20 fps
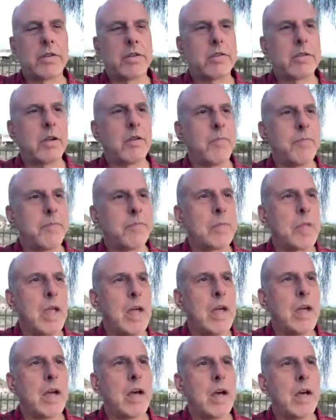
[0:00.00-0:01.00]
So,
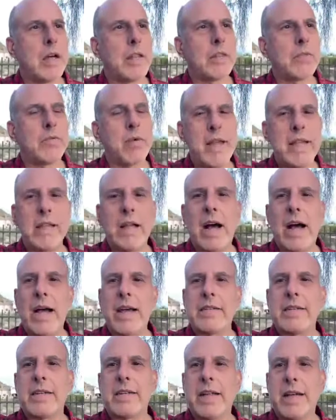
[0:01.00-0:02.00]
uh, three
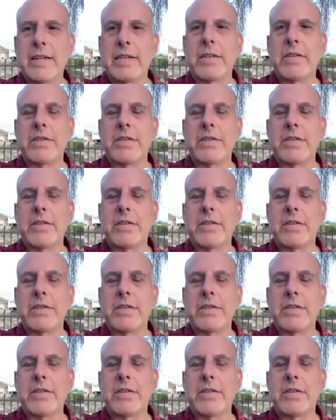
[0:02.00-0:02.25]
lies in less